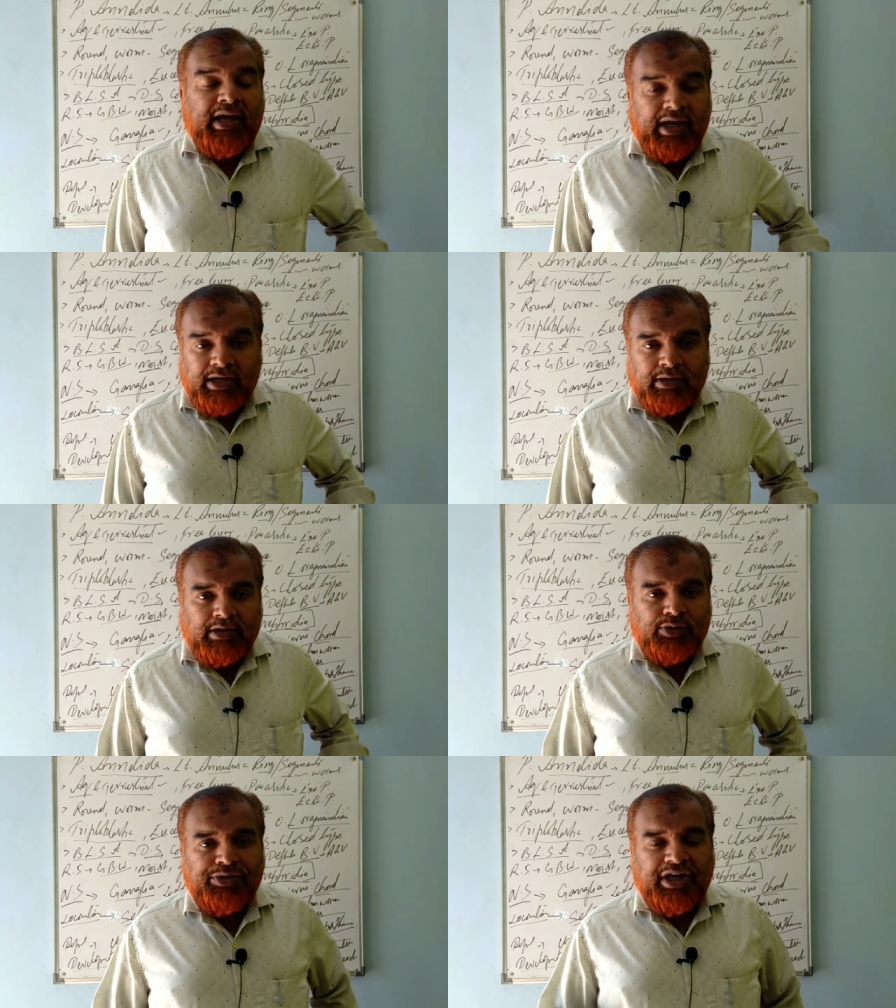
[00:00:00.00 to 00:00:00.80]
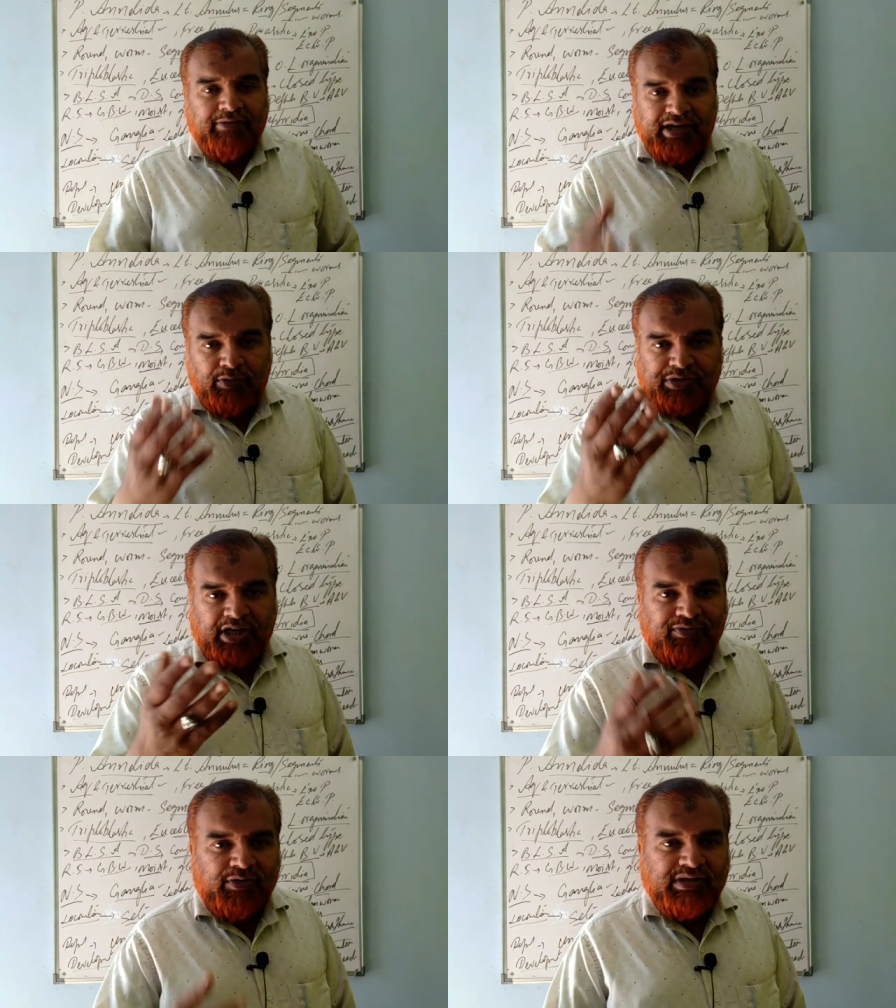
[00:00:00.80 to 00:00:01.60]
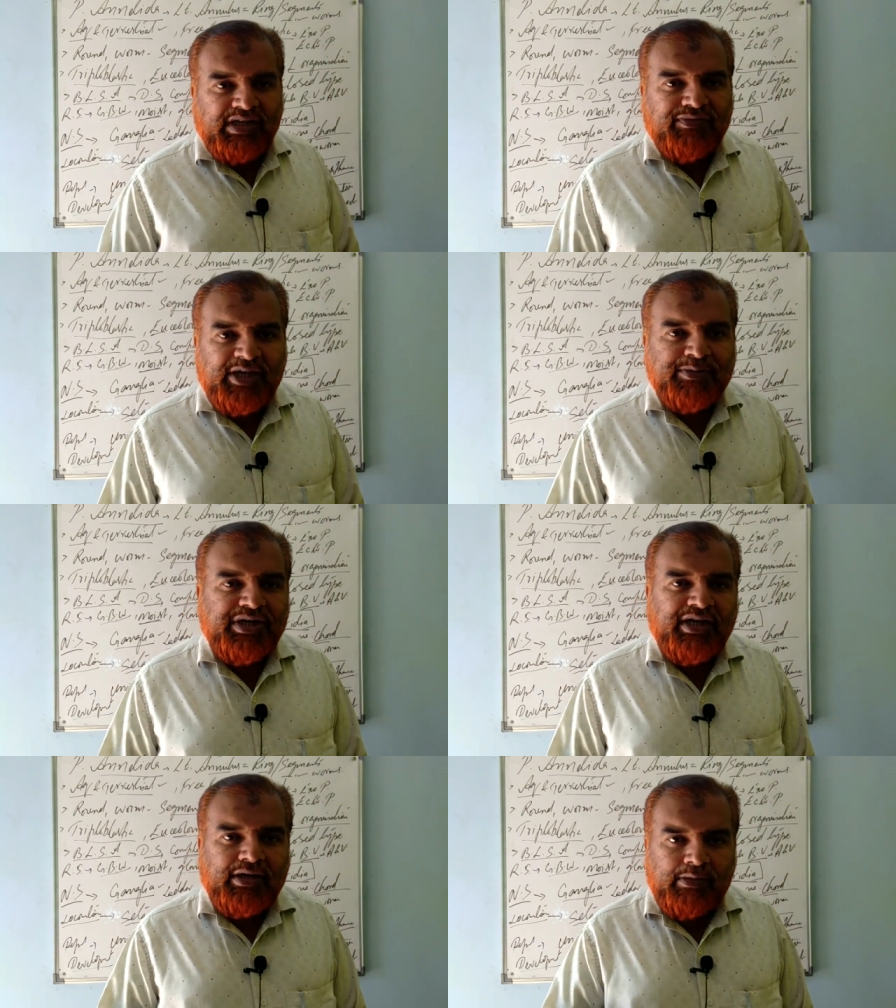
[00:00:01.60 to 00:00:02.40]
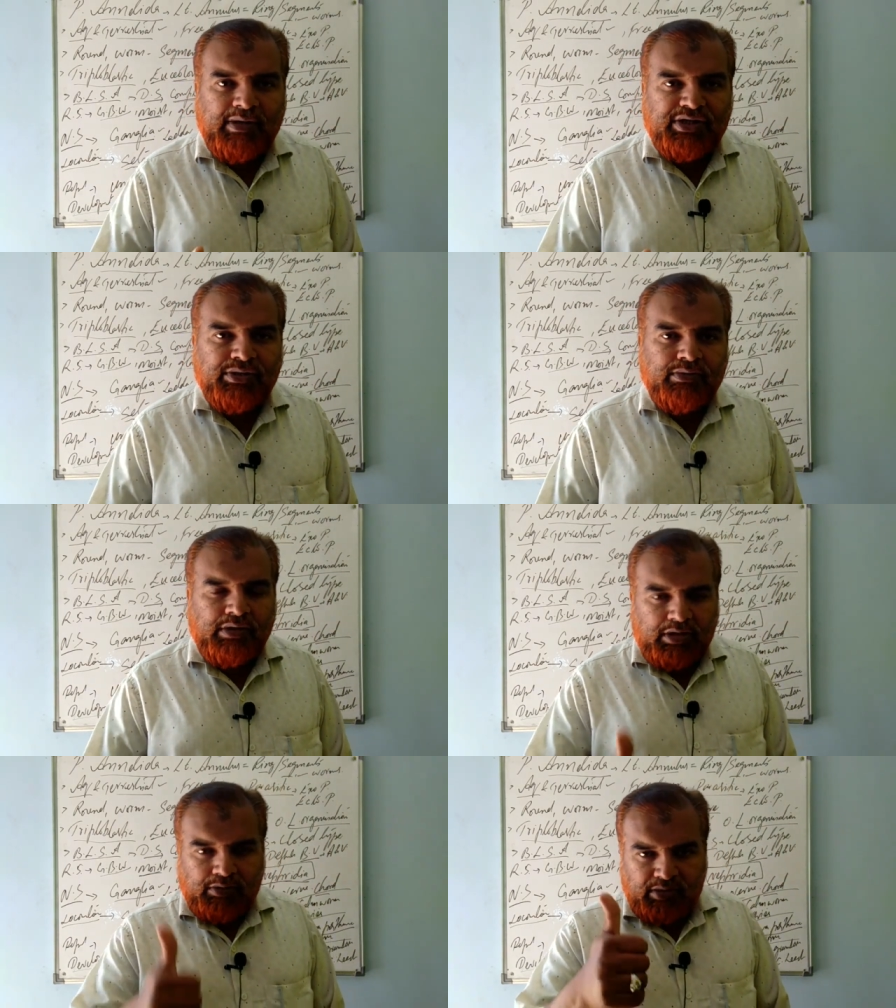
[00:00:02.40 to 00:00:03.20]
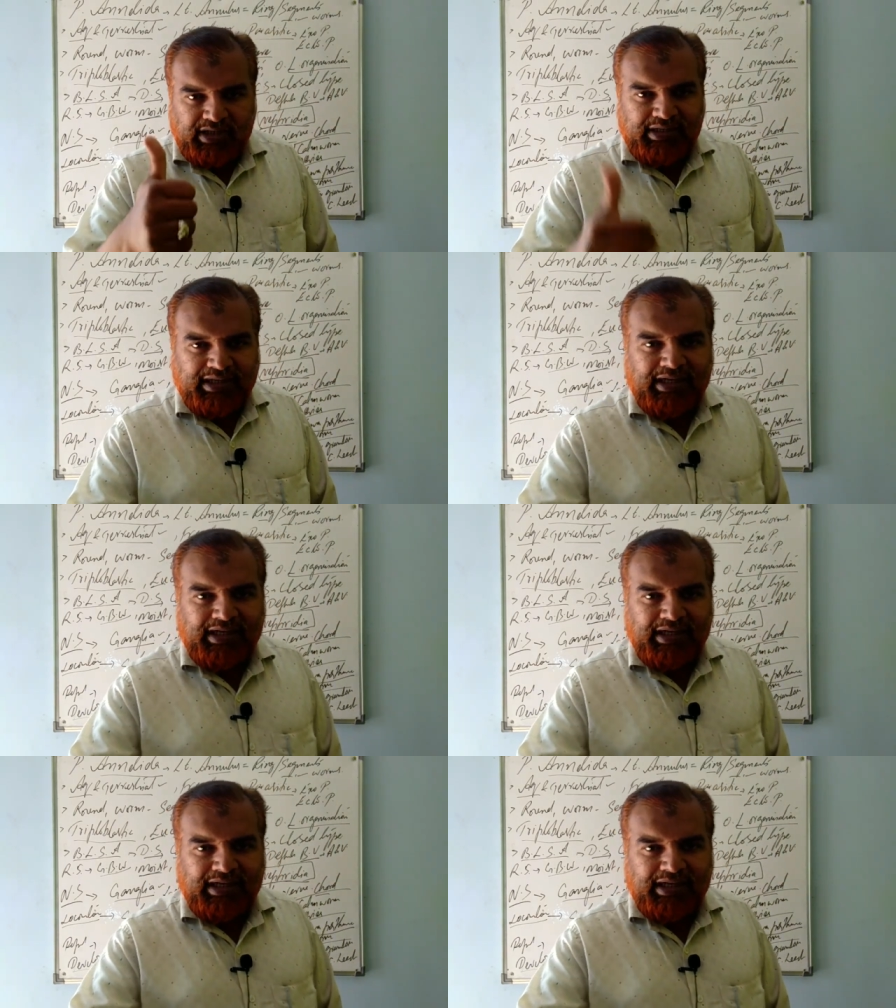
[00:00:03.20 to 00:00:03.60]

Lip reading: And do take very good care of yourself. Keep studying. God bless you. Good luck. Take